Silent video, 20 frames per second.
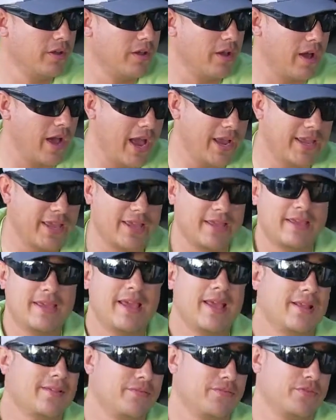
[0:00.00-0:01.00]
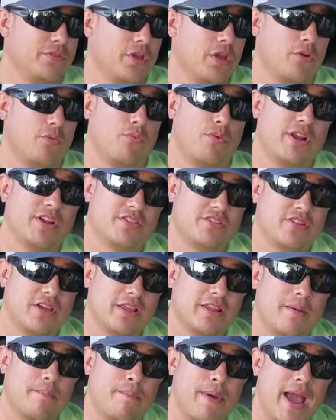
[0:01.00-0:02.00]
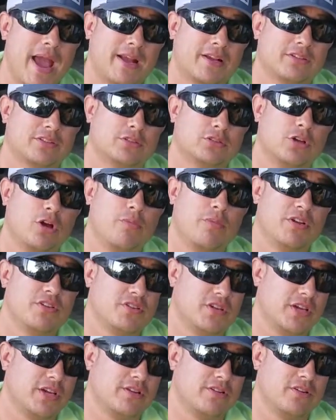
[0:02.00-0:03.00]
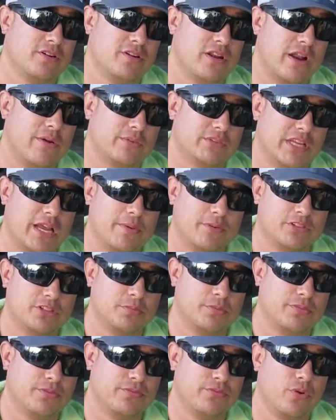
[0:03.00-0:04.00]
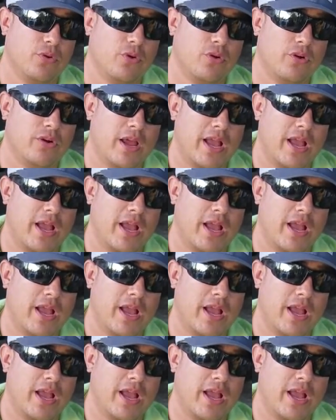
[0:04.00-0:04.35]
I can get and reach in the back so much easier than I was able to before.